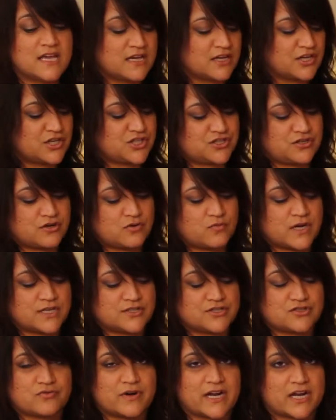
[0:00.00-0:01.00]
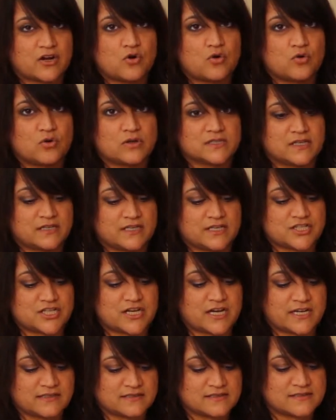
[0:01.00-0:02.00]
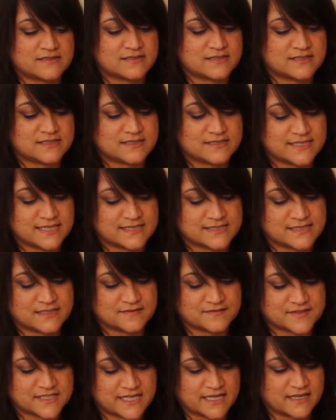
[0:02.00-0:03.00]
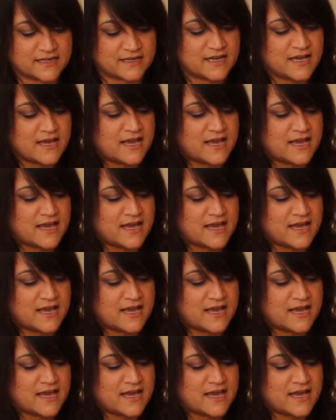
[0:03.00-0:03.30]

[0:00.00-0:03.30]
because you don't want direct cold on a child's sensitive skin.